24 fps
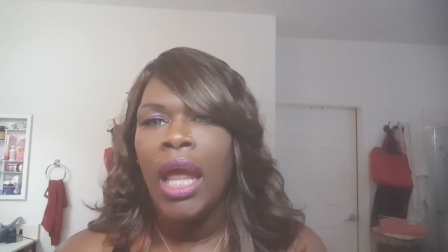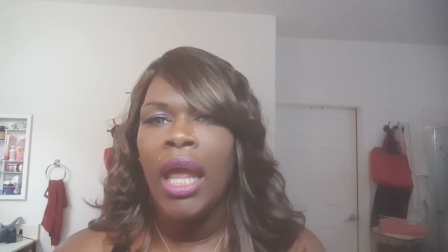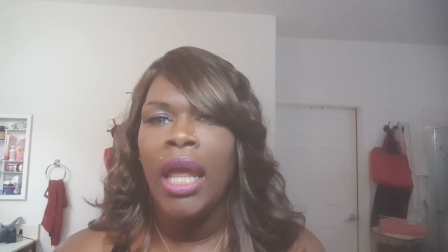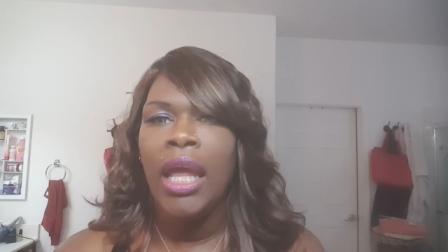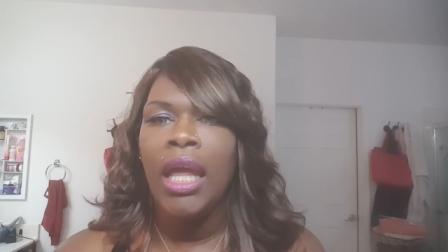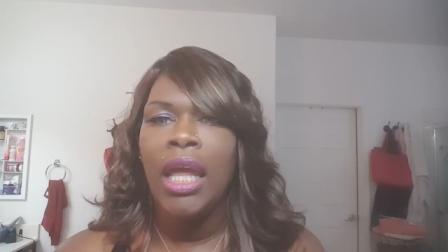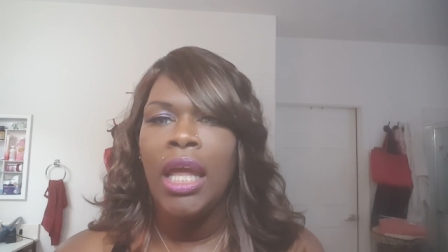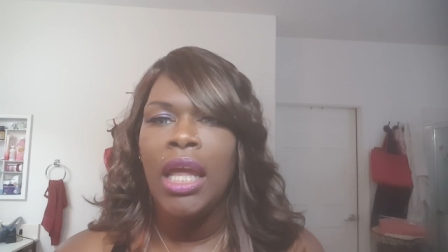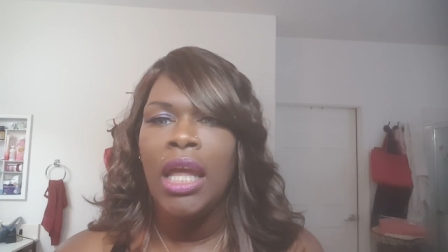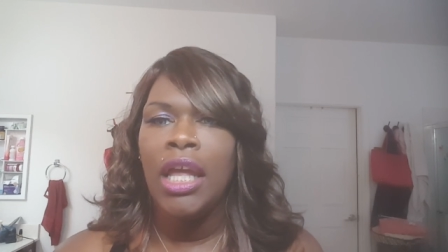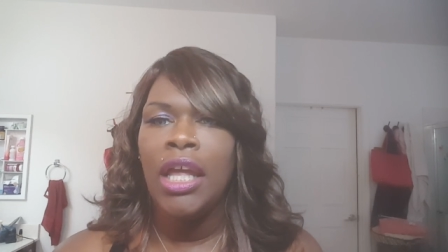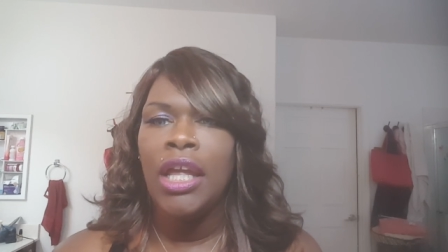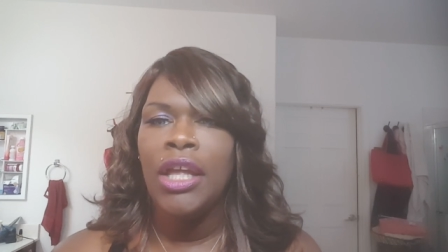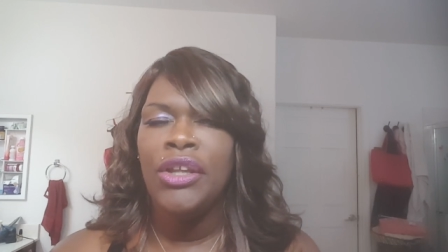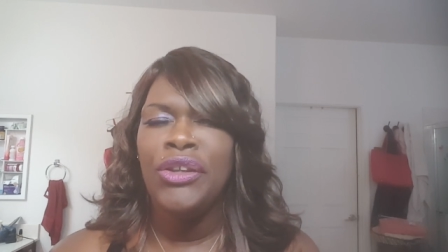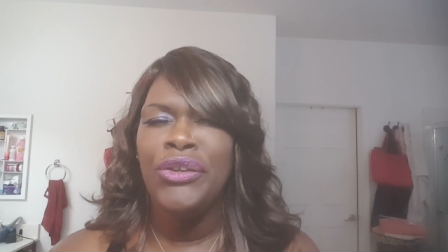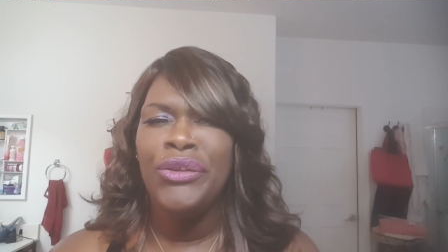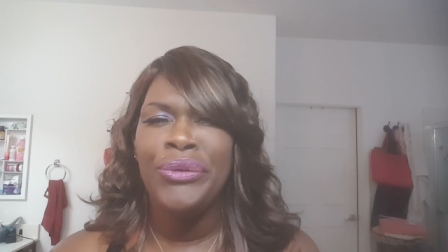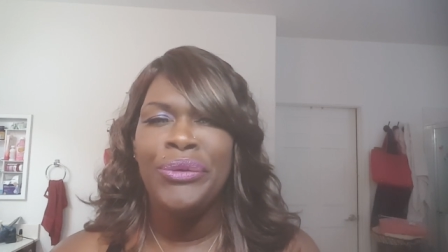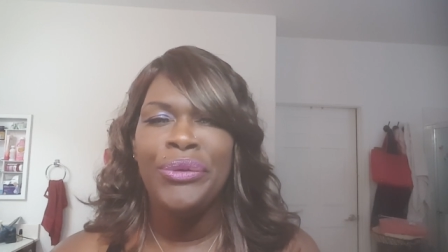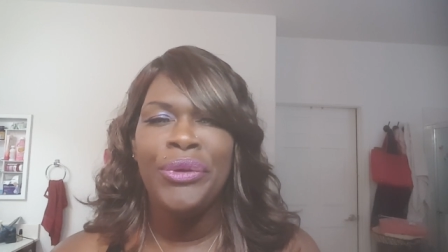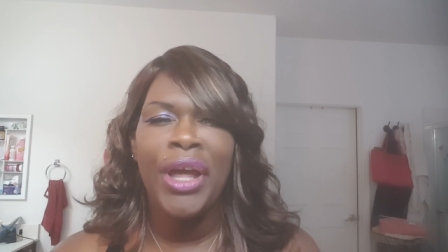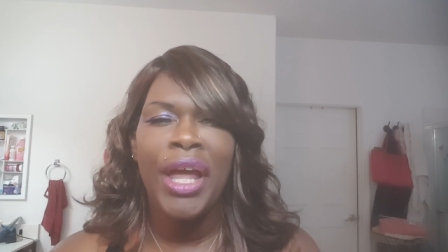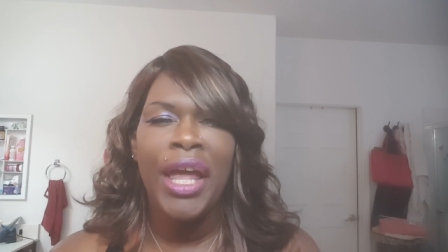
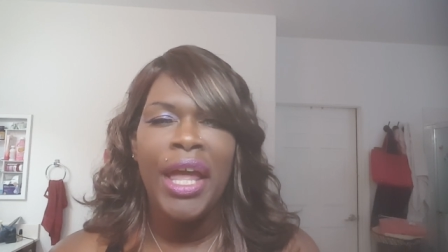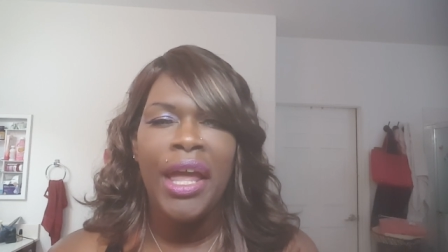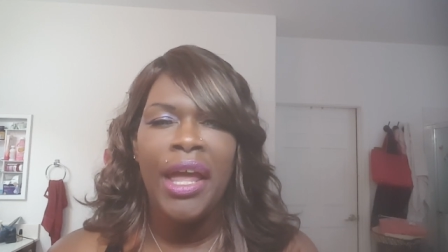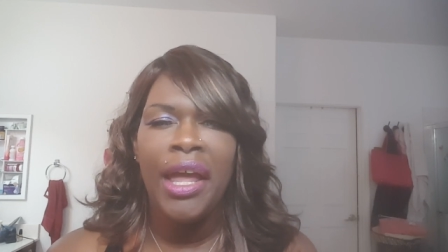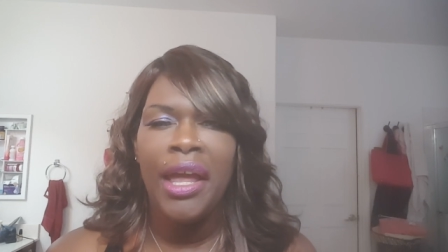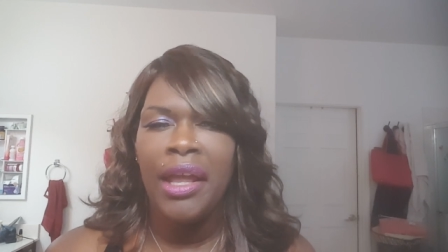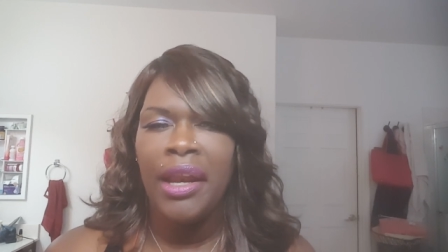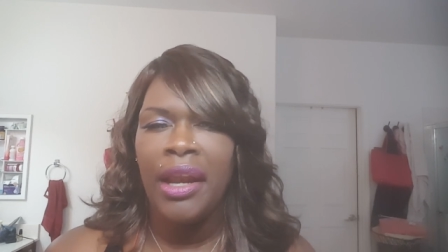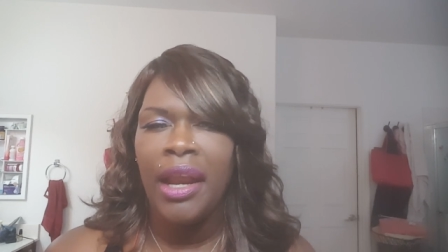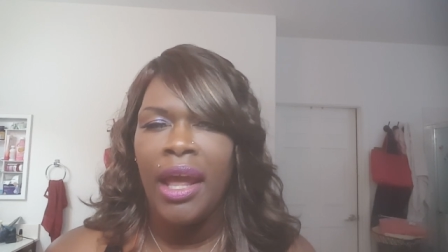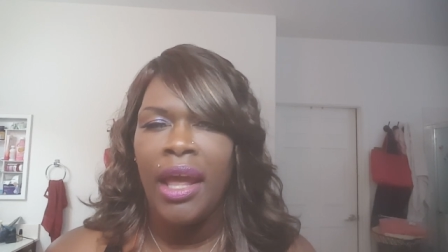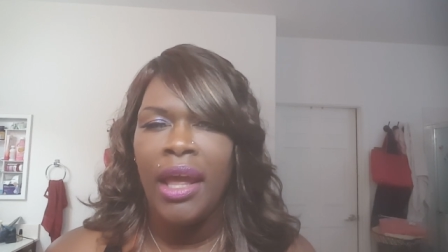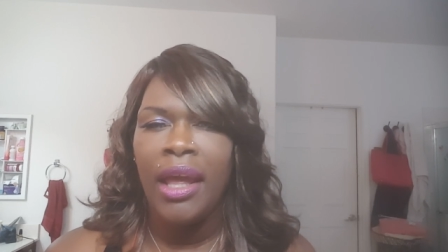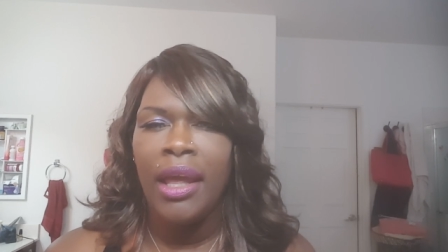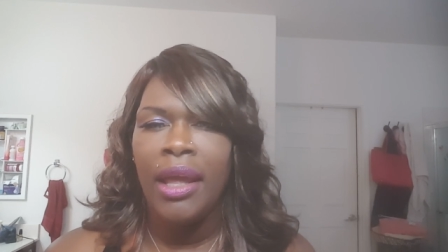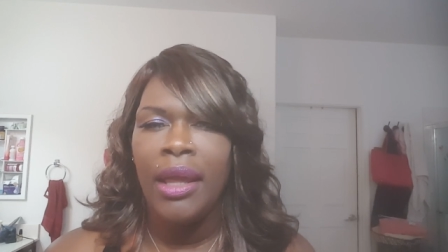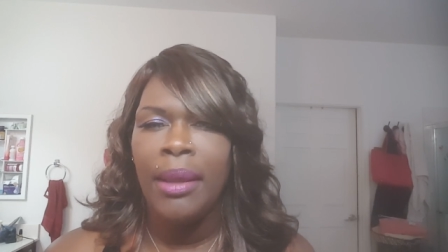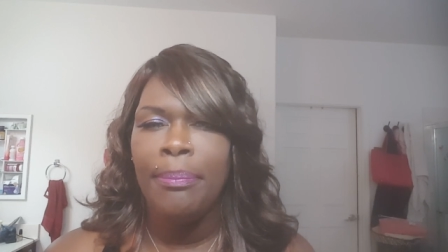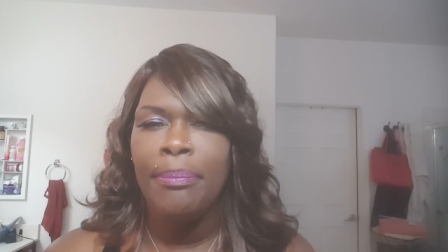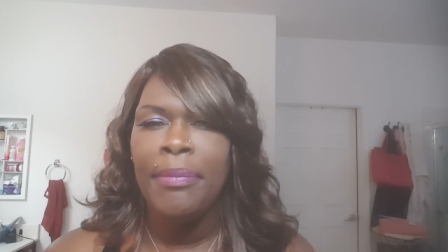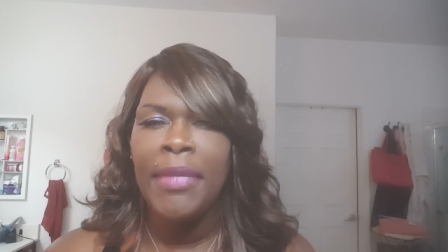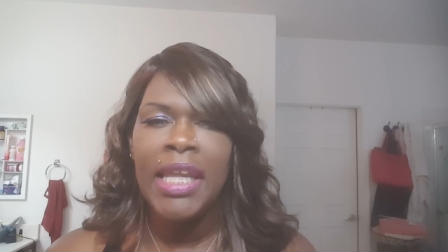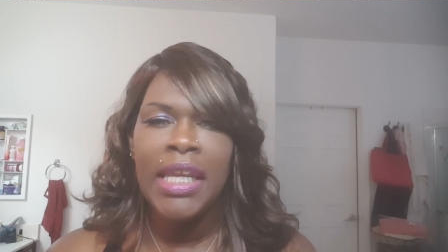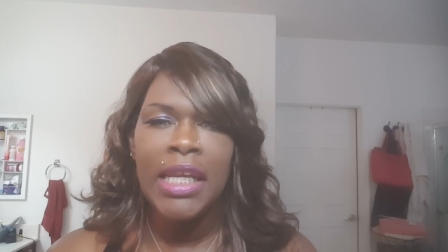and you had
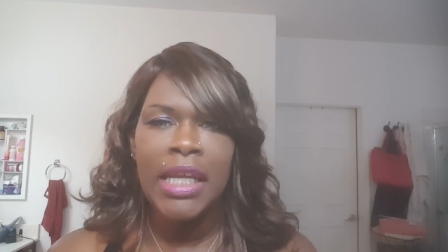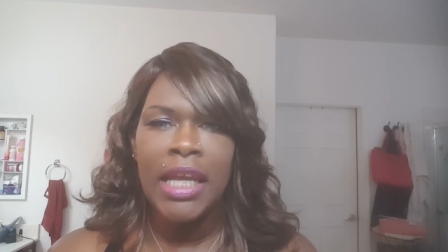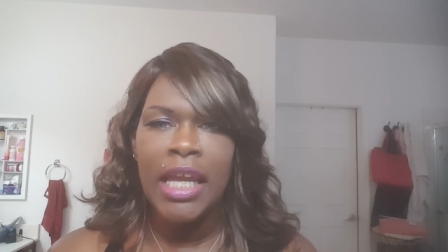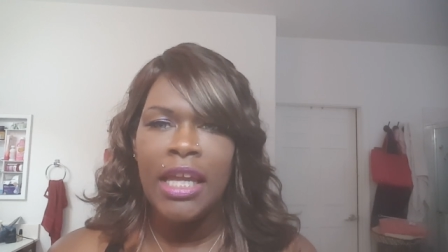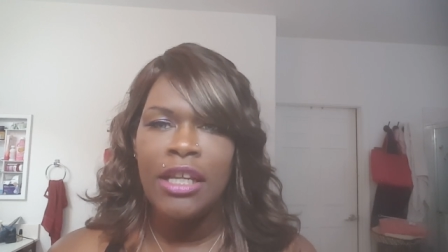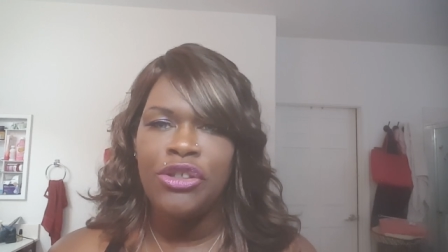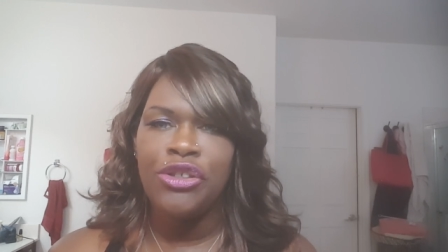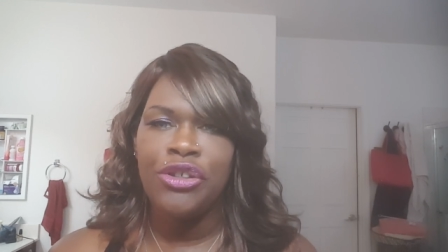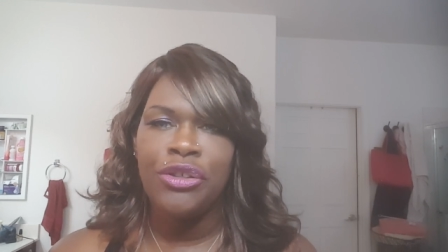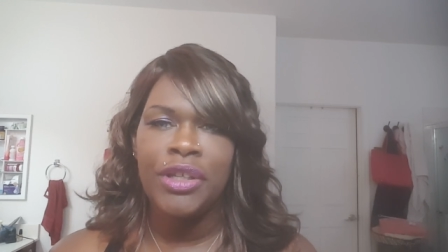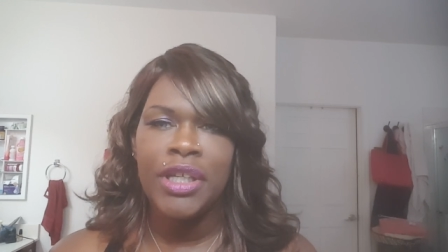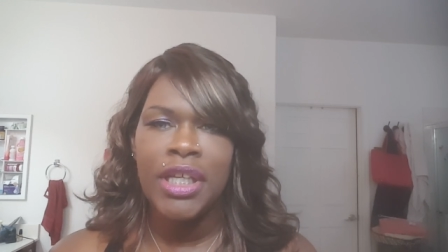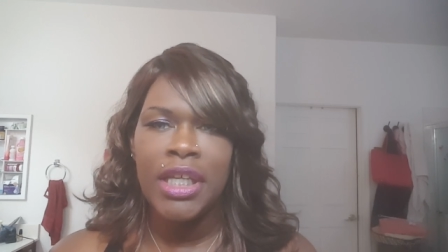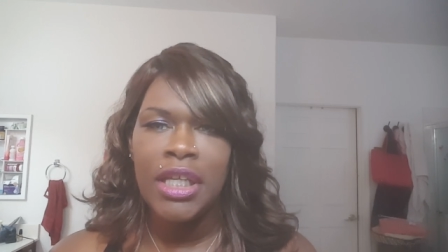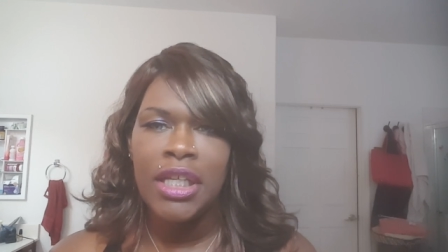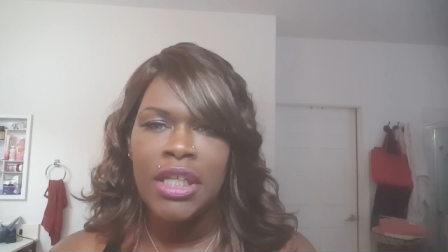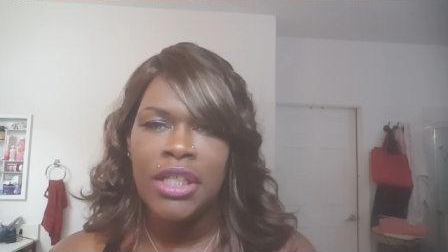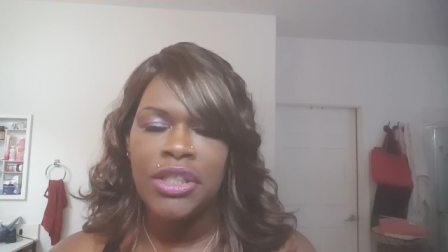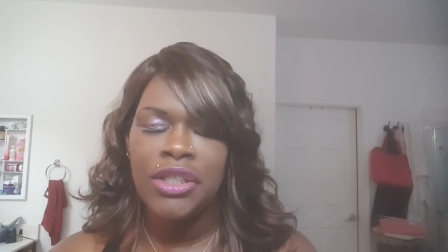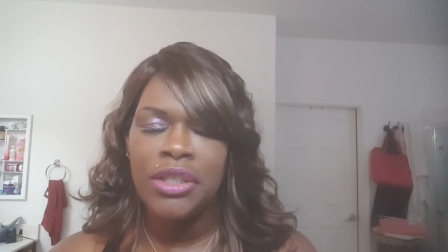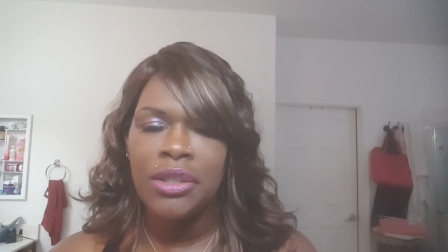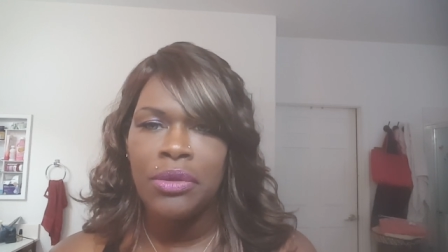a meeting at your kid's